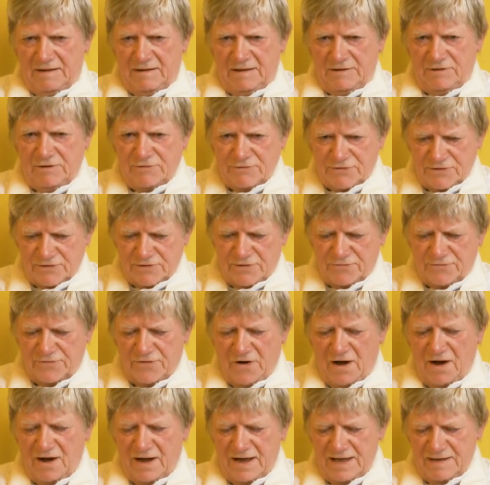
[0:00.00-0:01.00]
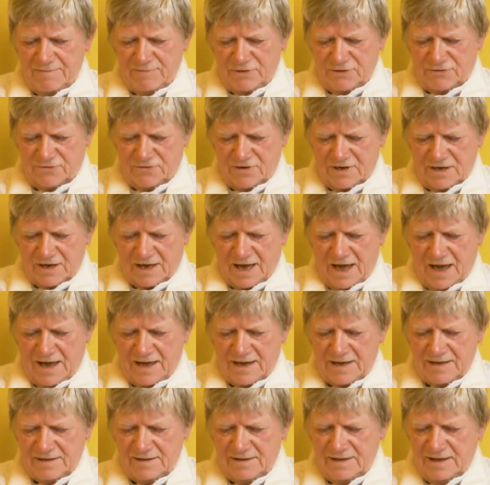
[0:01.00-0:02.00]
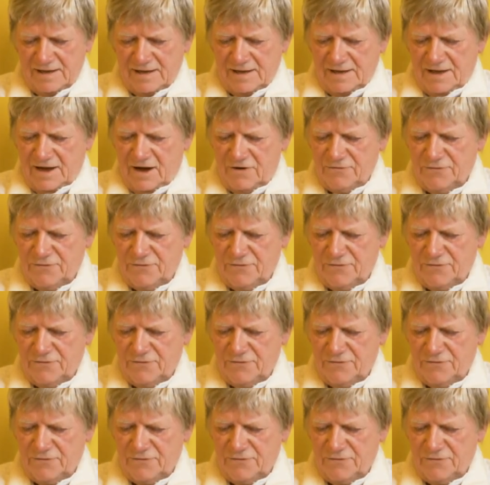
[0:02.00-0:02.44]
using the fire imagery again, a